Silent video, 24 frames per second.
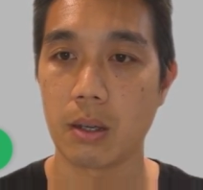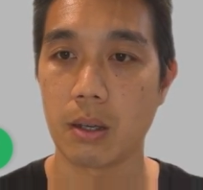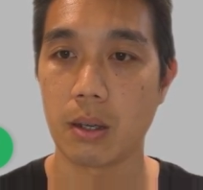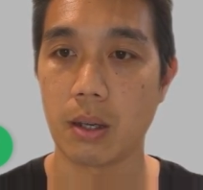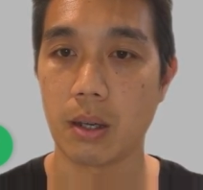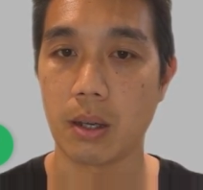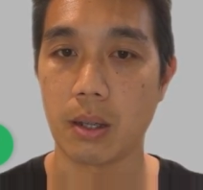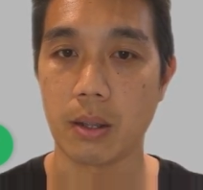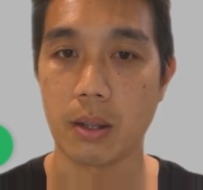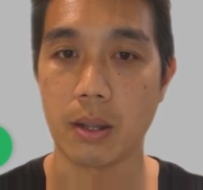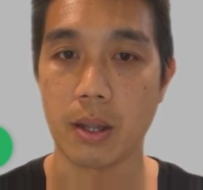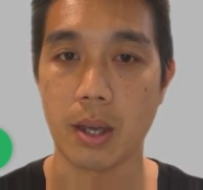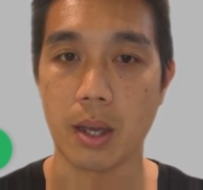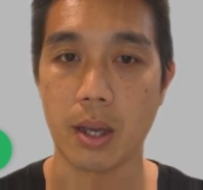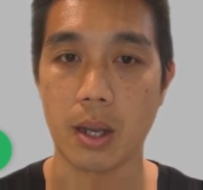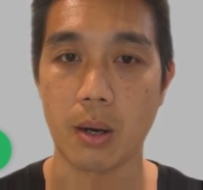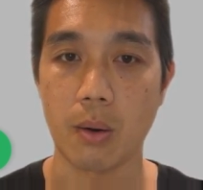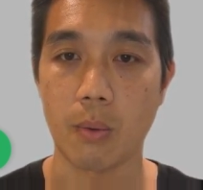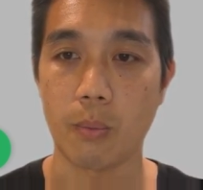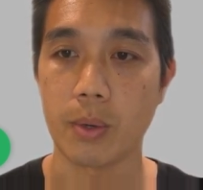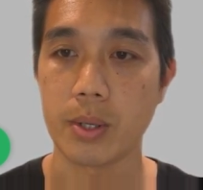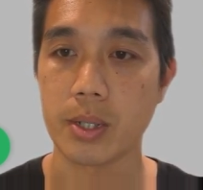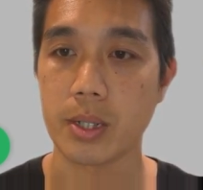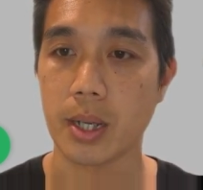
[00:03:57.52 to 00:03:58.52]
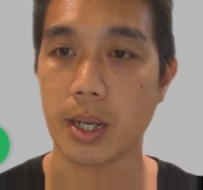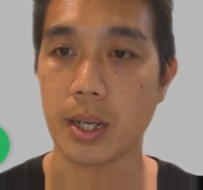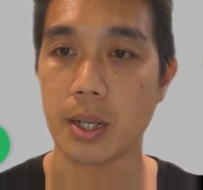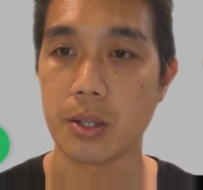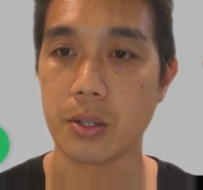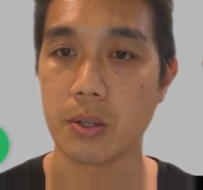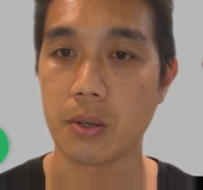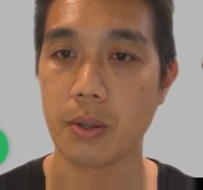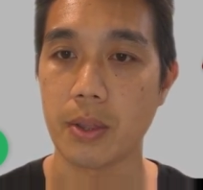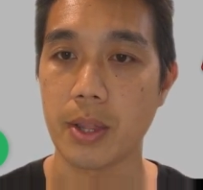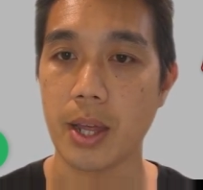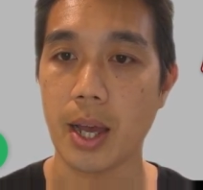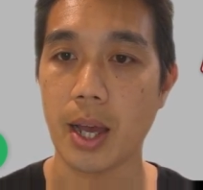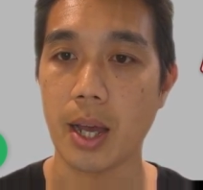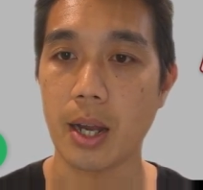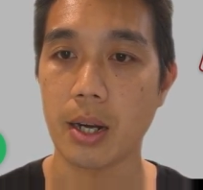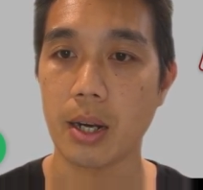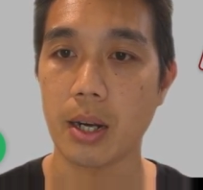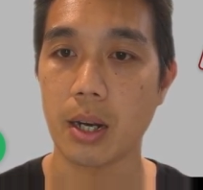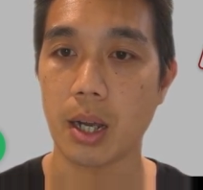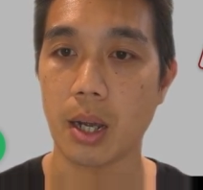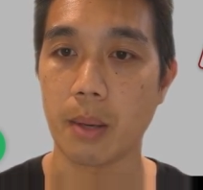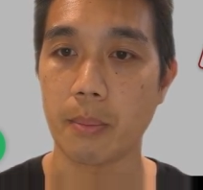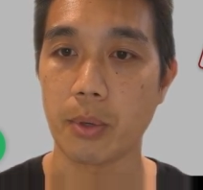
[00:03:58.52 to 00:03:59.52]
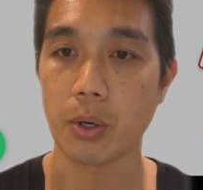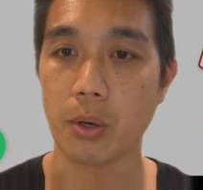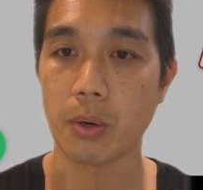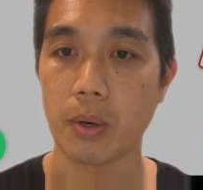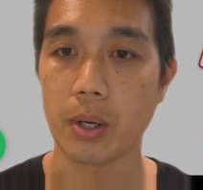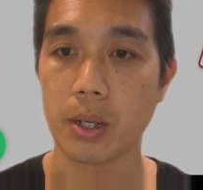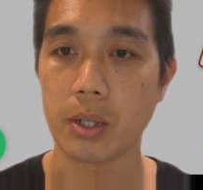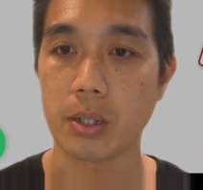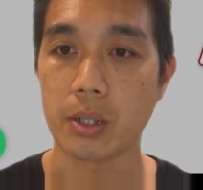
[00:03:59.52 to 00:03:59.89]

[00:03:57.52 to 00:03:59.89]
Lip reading: And then once I insert that, I'm going